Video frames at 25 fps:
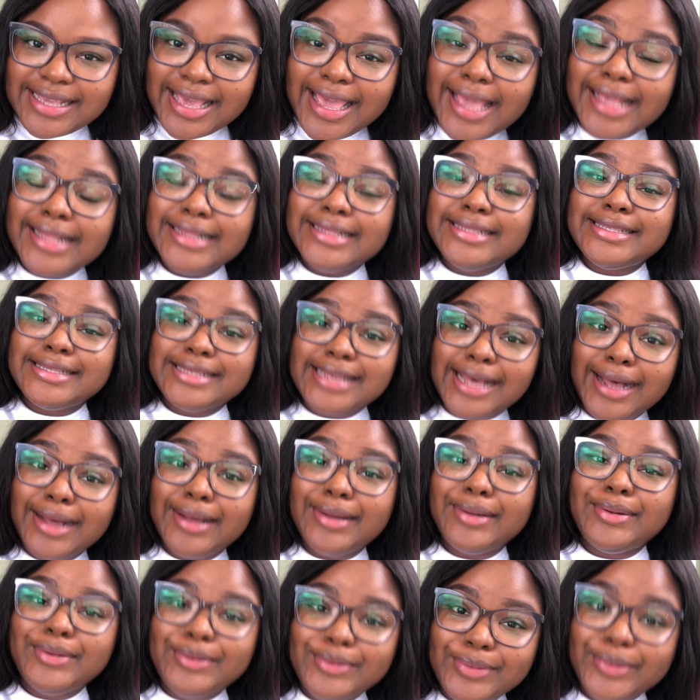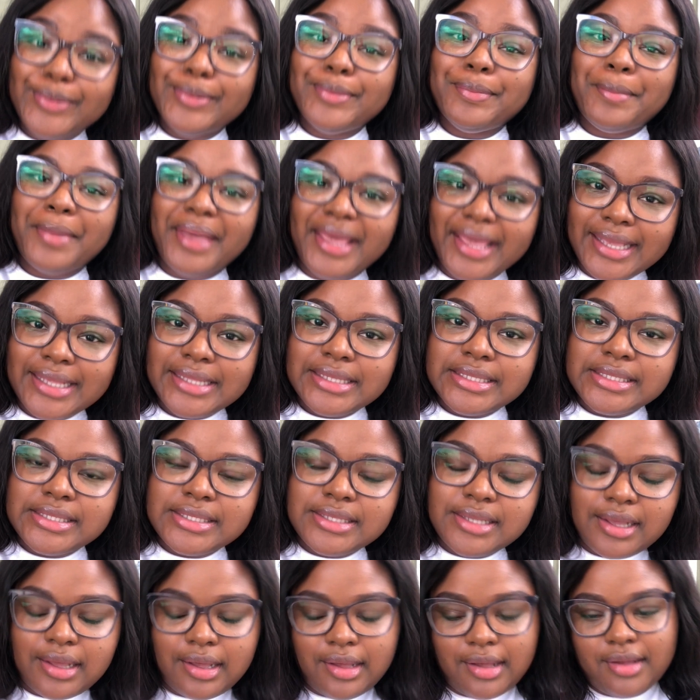Entanglement.
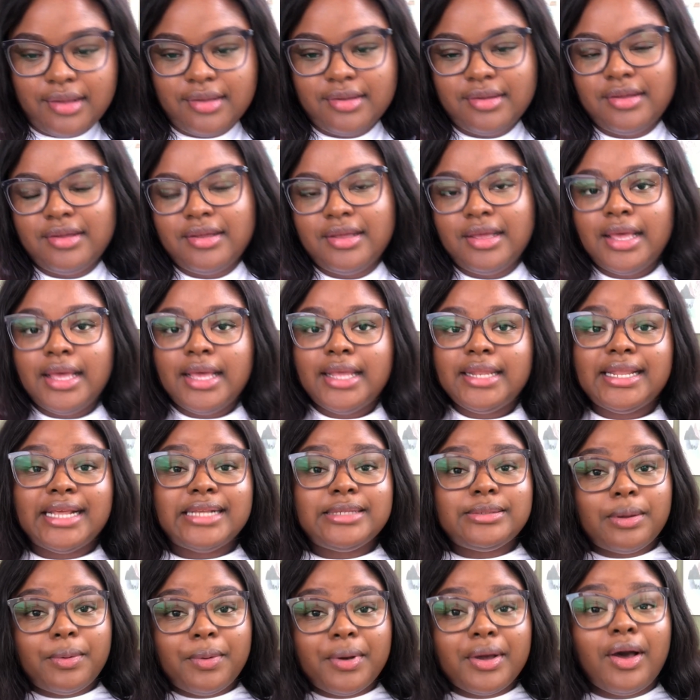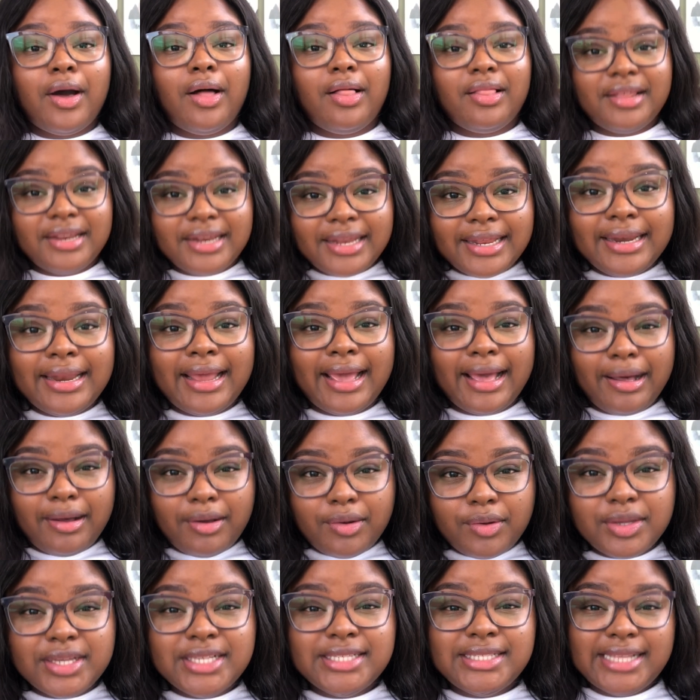That's what we're calling it
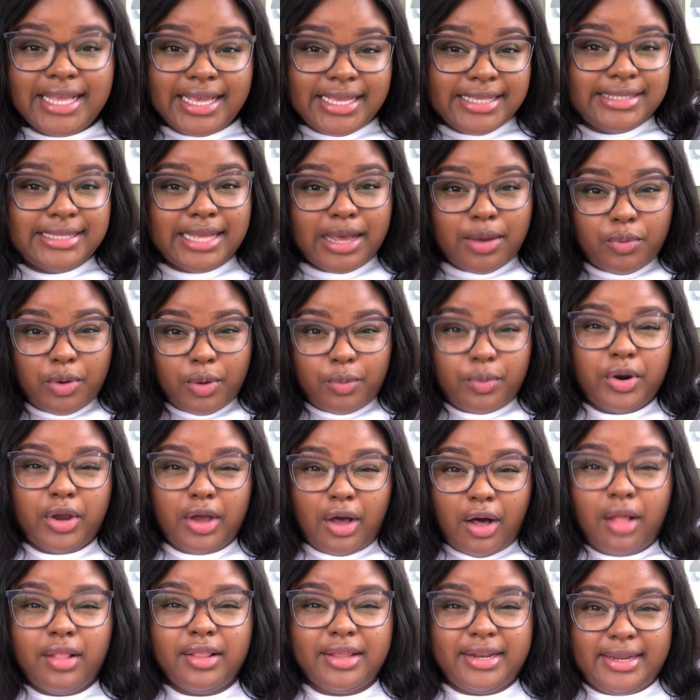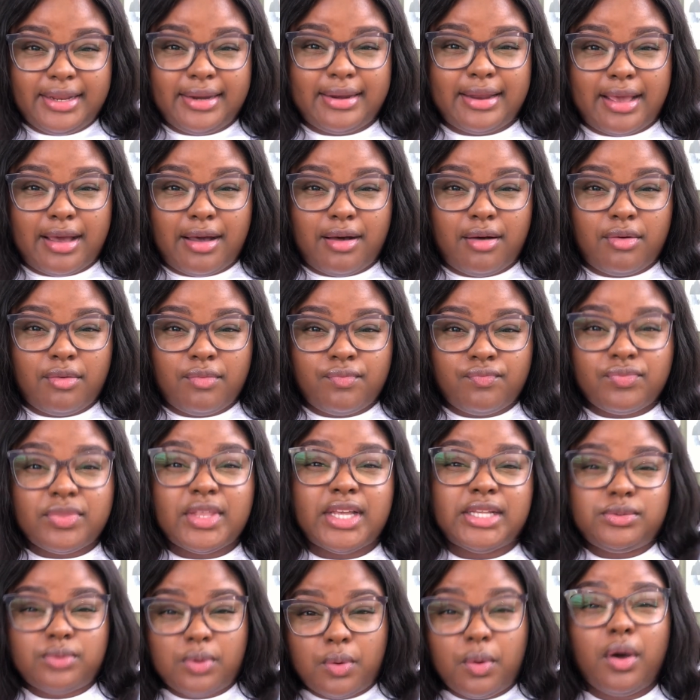now? Is that what we're calling it now?
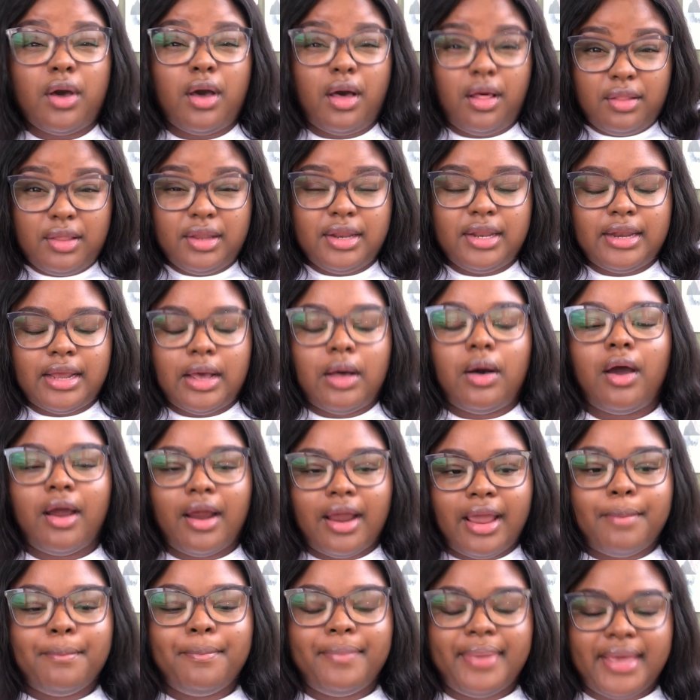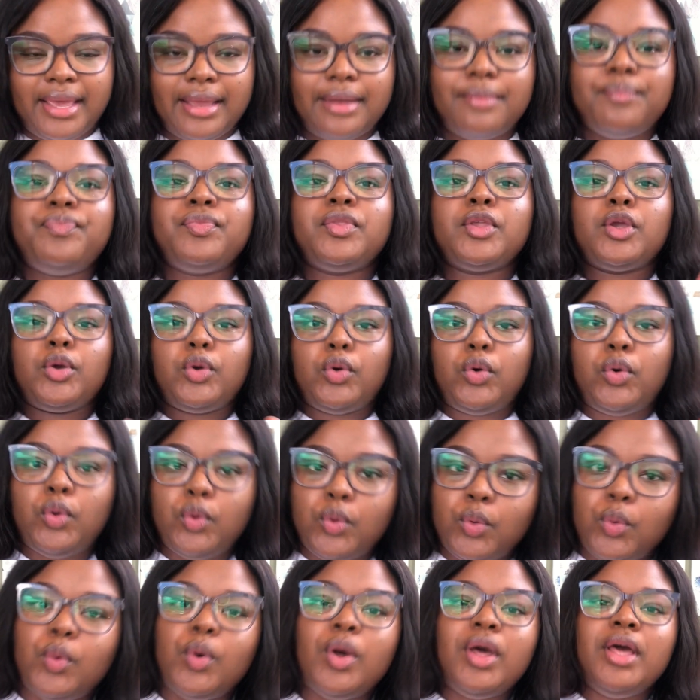That's what we're calling it now? All right, bet.
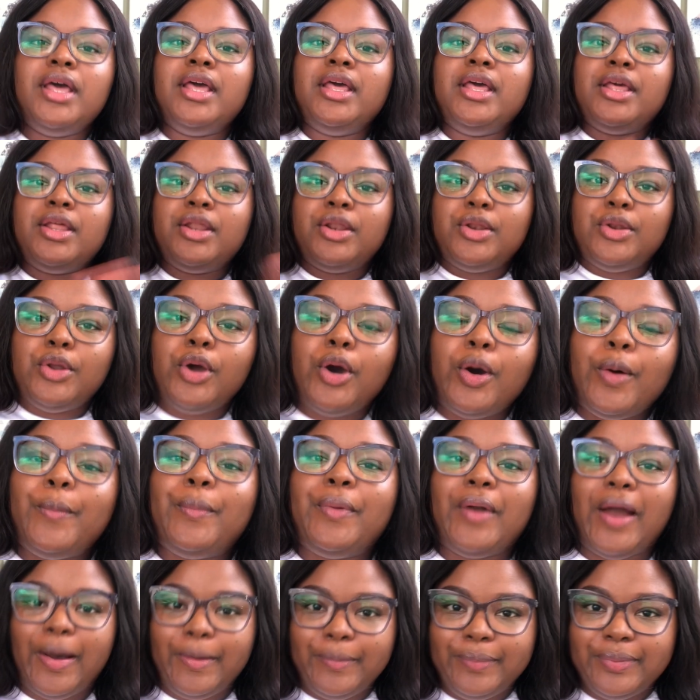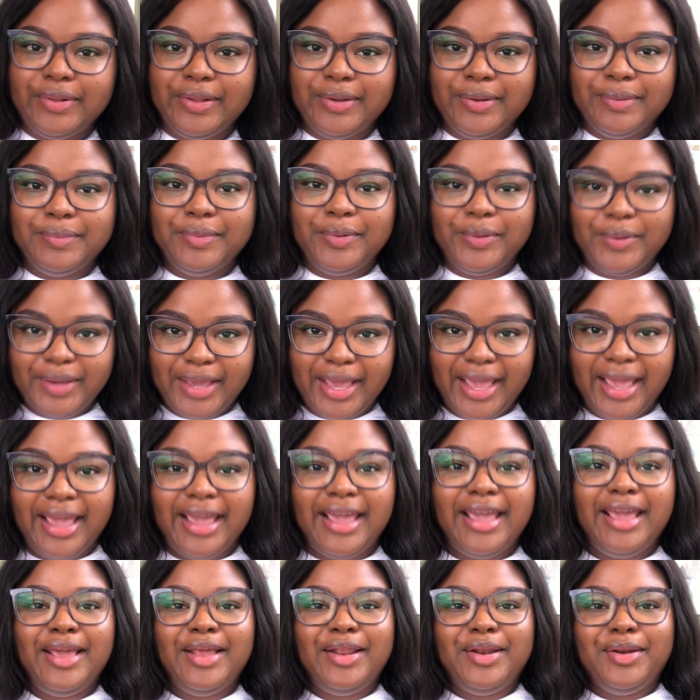Cool. No problem,
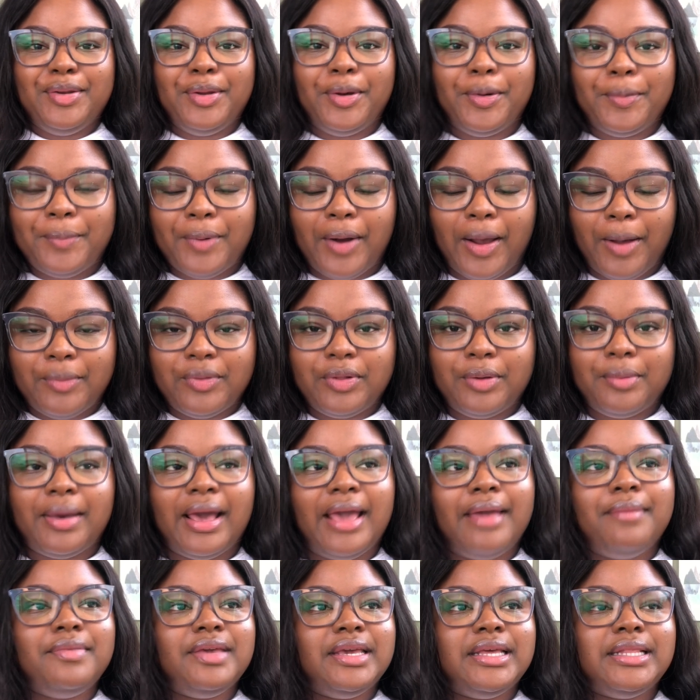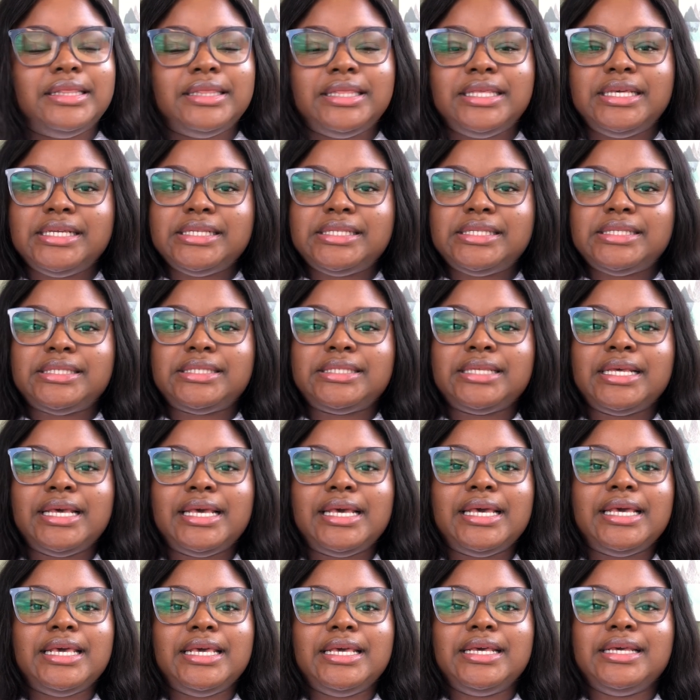okay? No problem. I mean, this
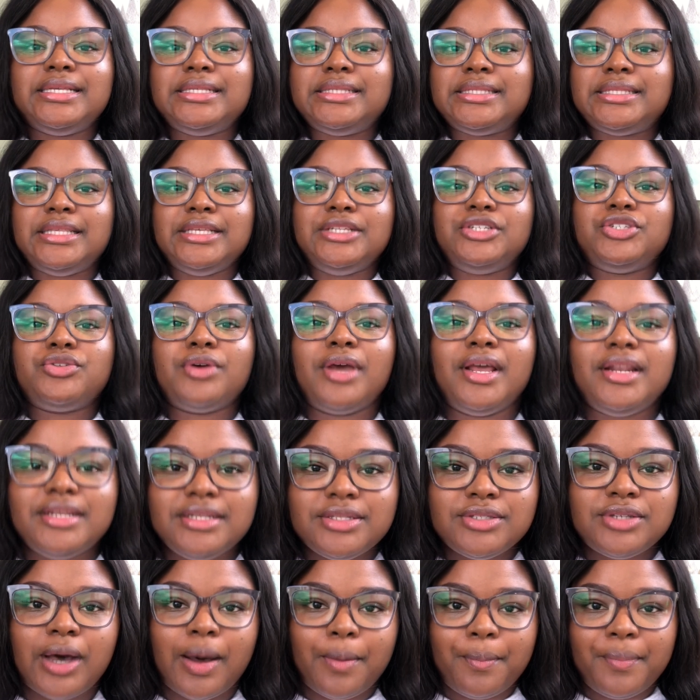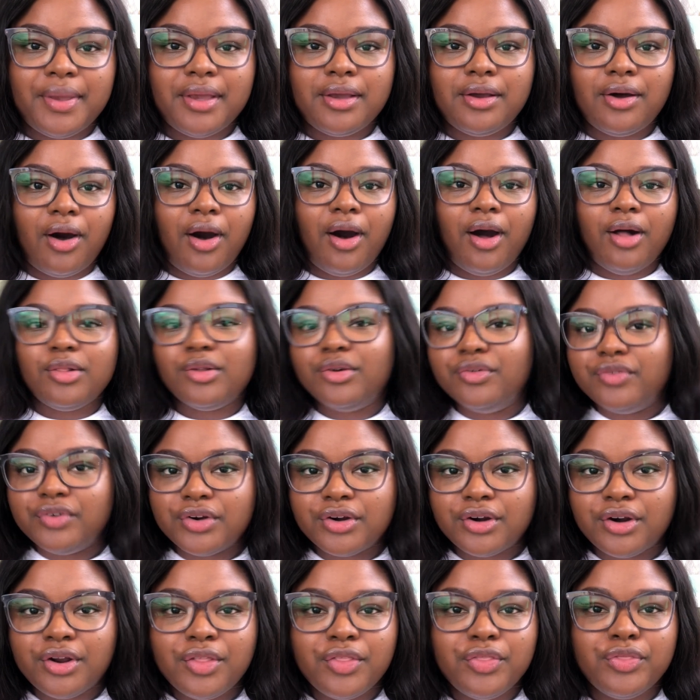is the trending topic all
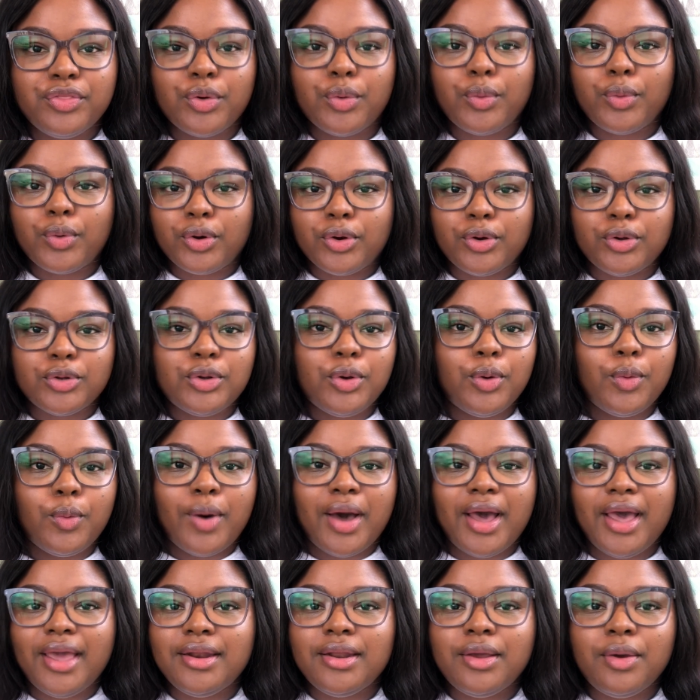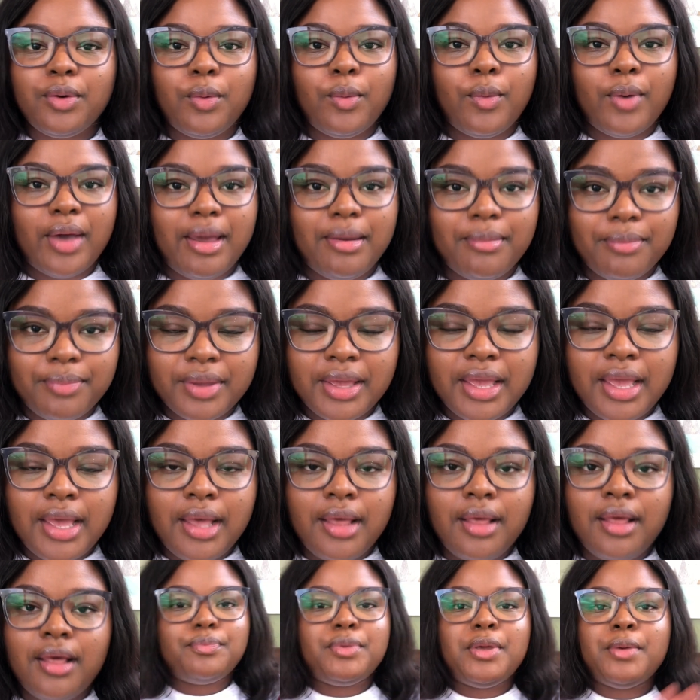over the World Wide Web.
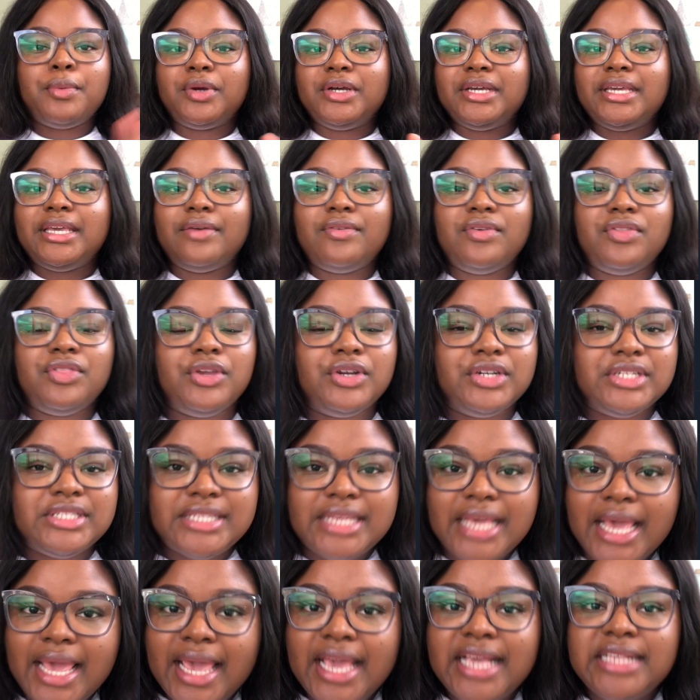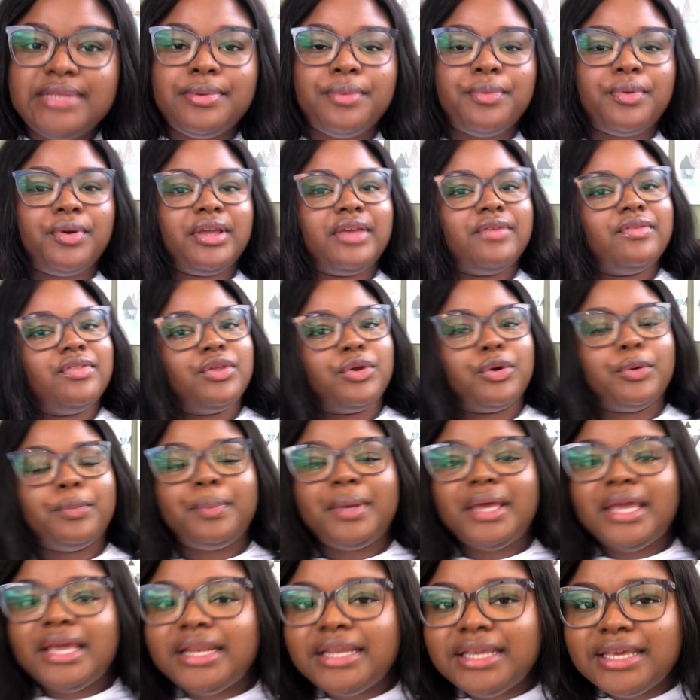People are giving their takes. People are giving their
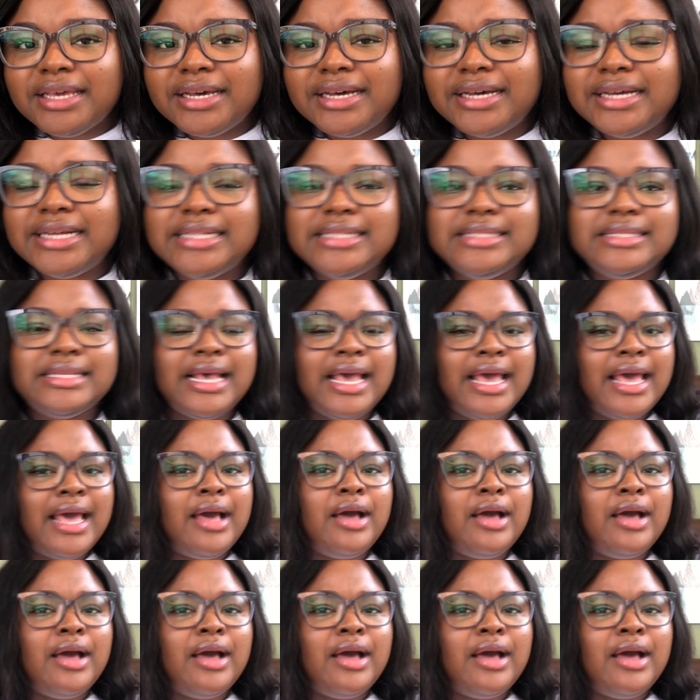opinions.